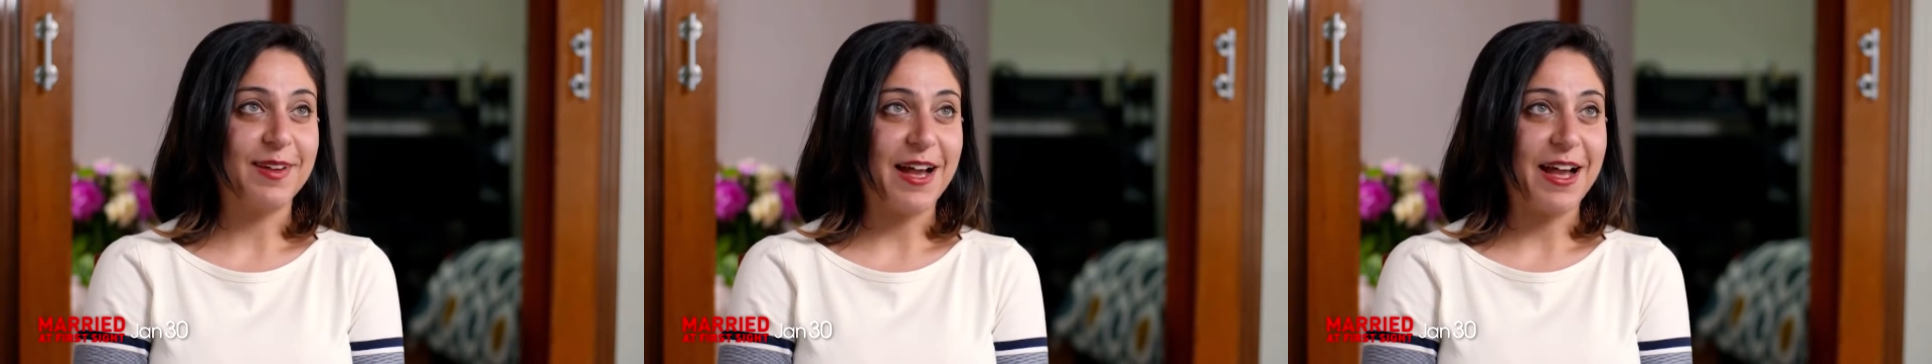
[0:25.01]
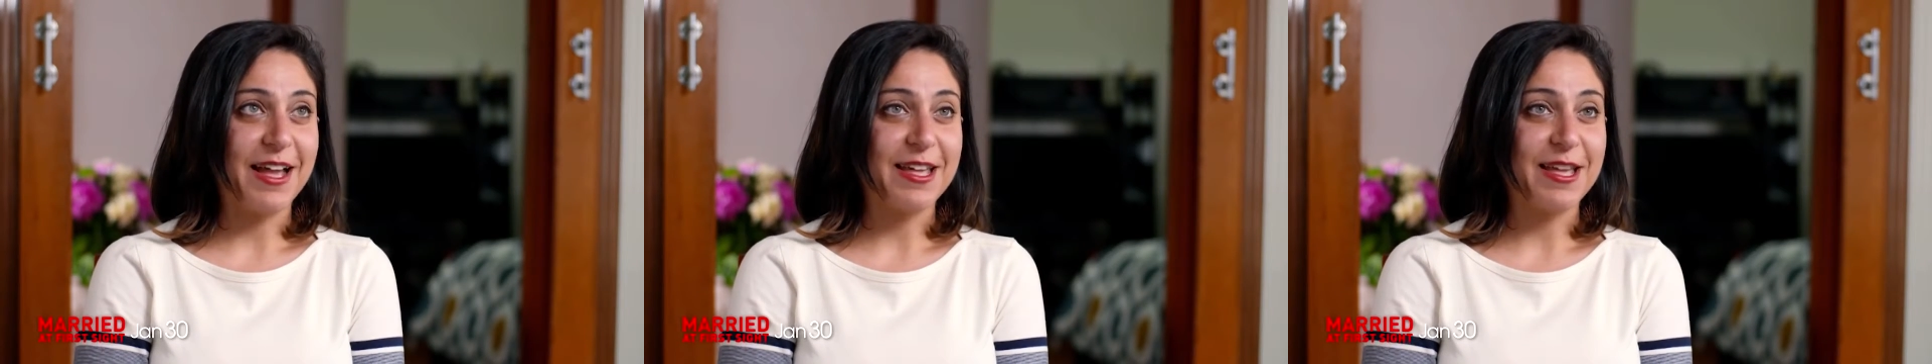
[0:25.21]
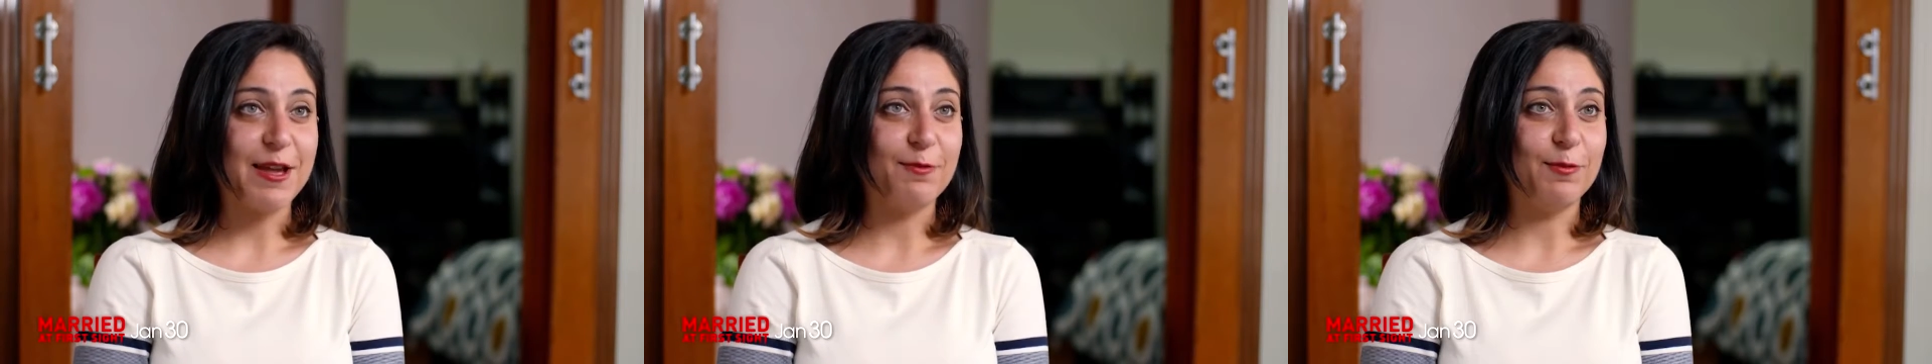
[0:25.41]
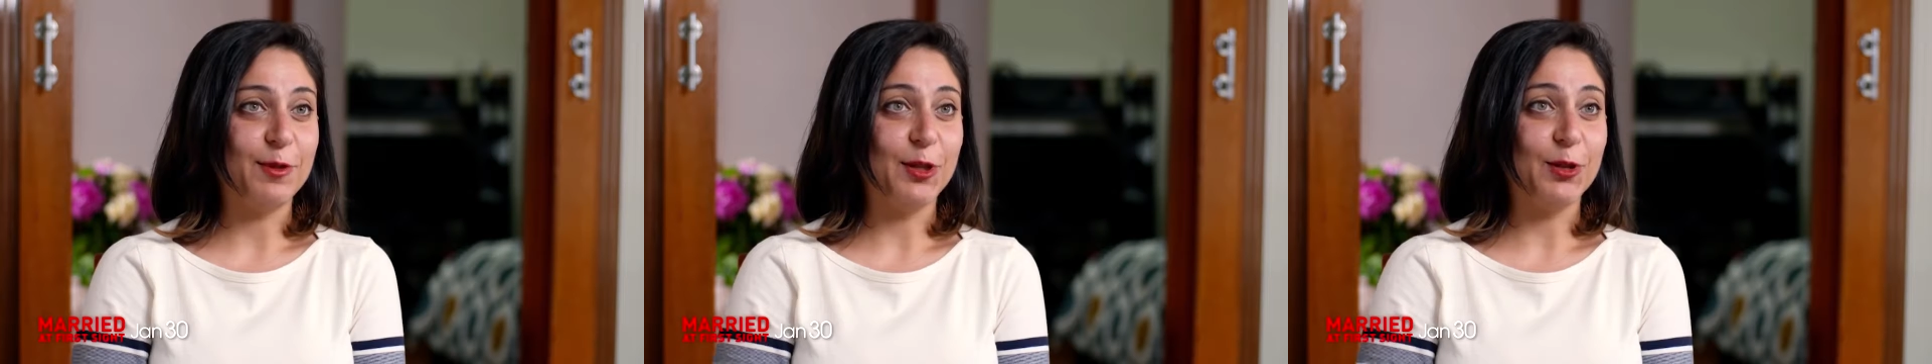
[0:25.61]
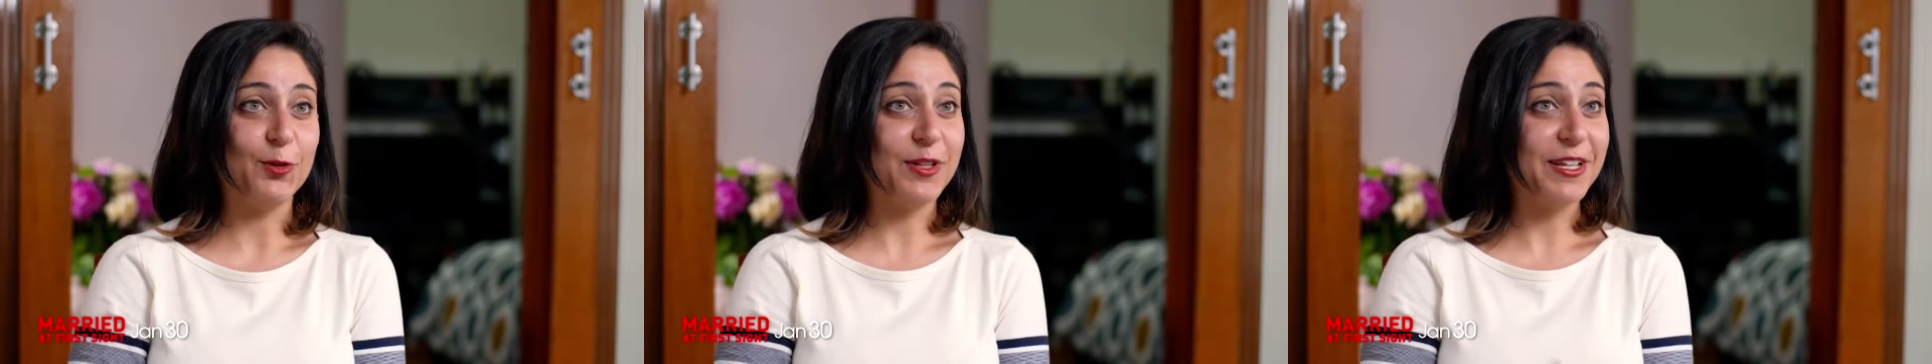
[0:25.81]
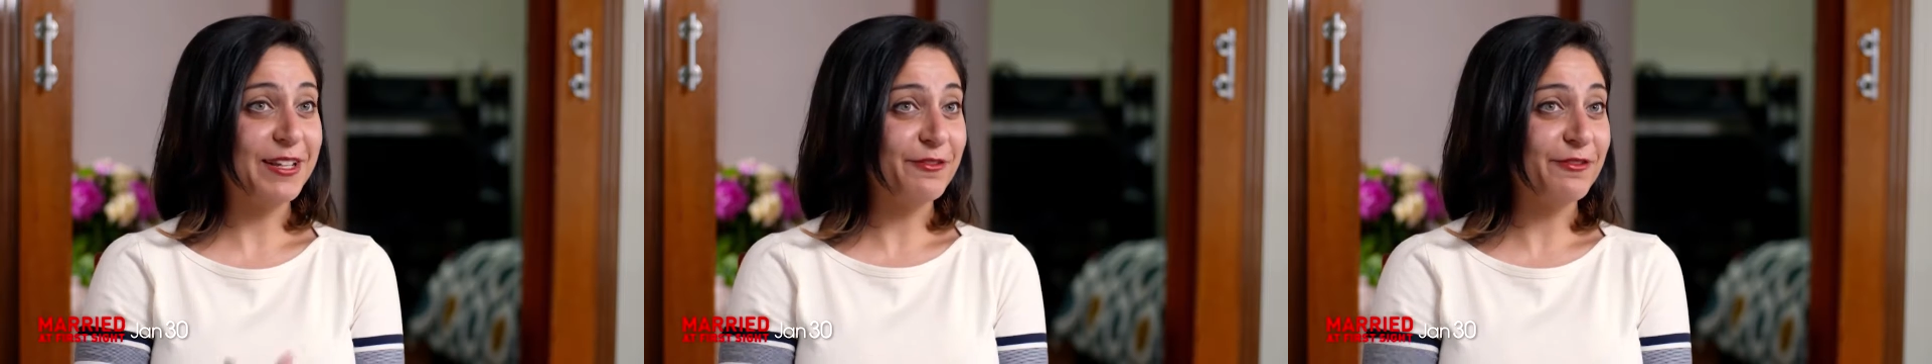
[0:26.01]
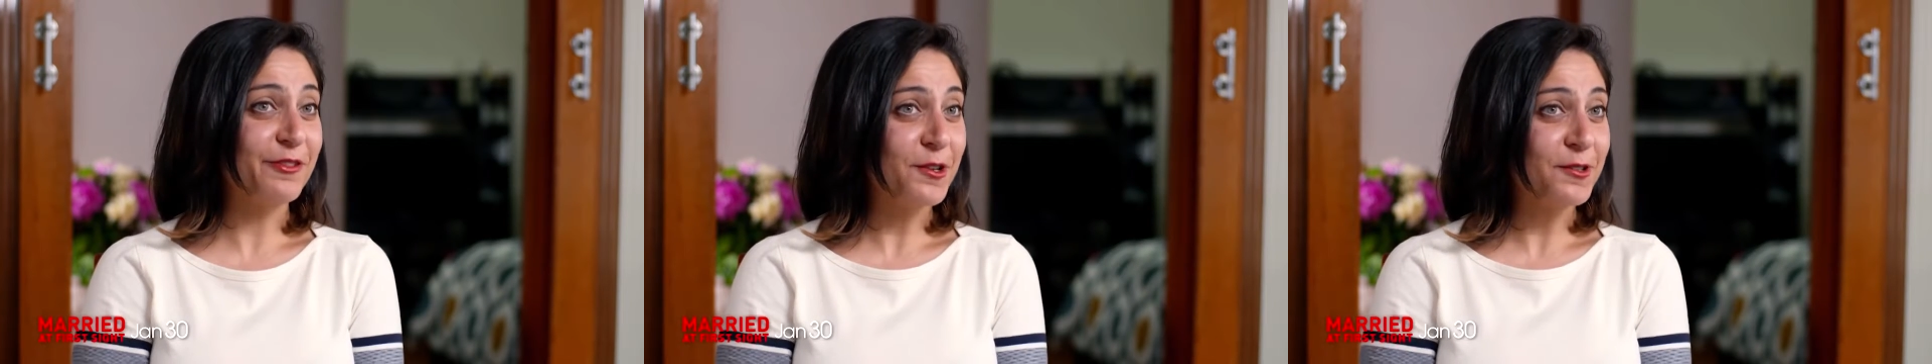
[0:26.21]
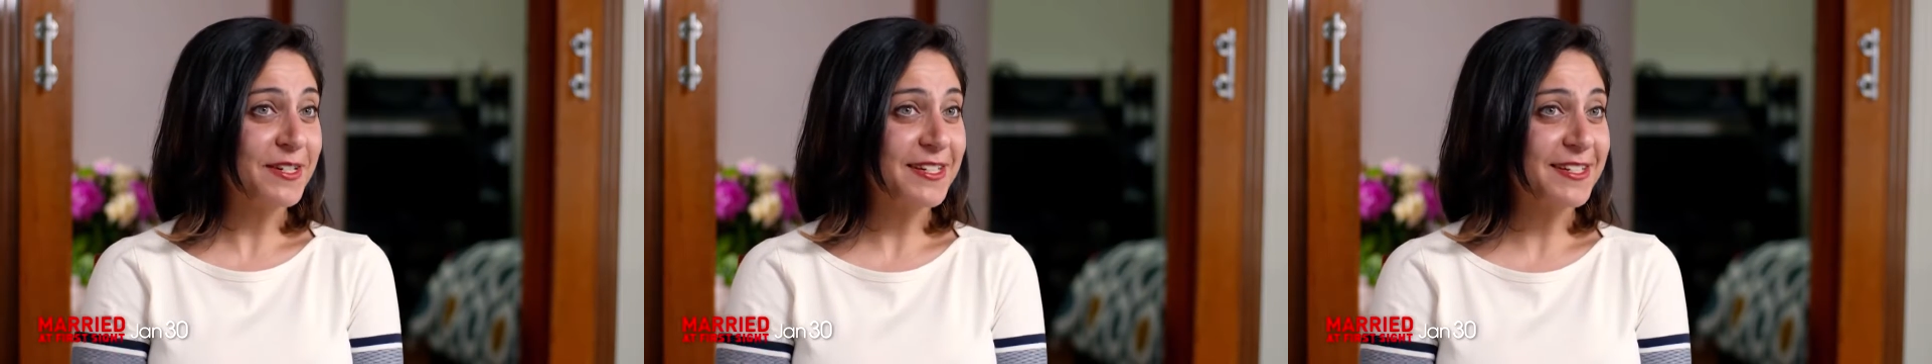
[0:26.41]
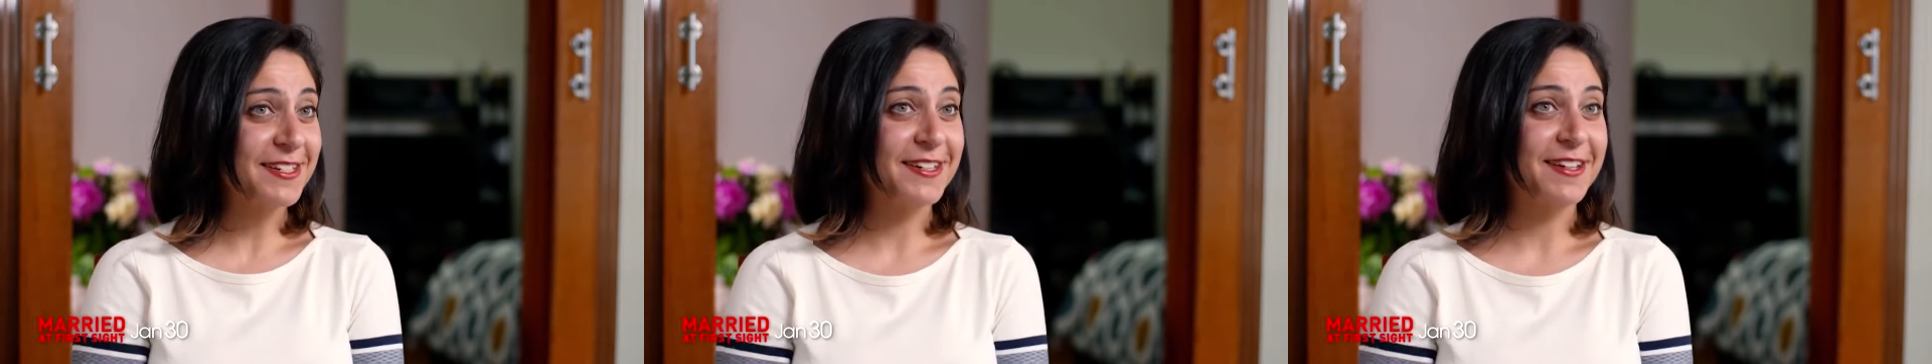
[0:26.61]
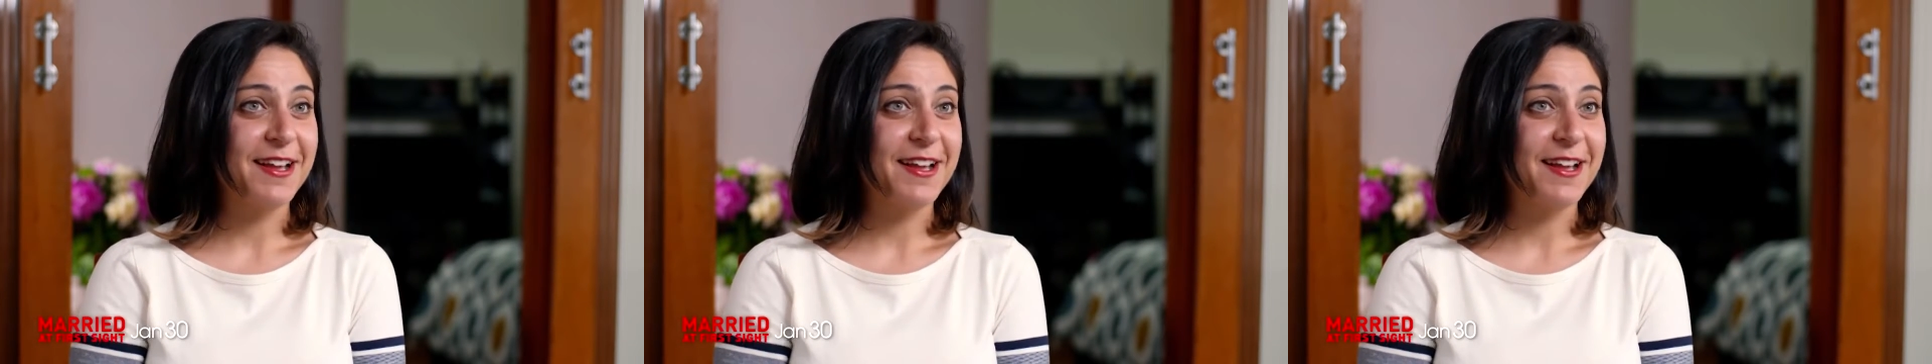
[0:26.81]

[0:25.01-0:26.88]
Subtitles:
am looking for it.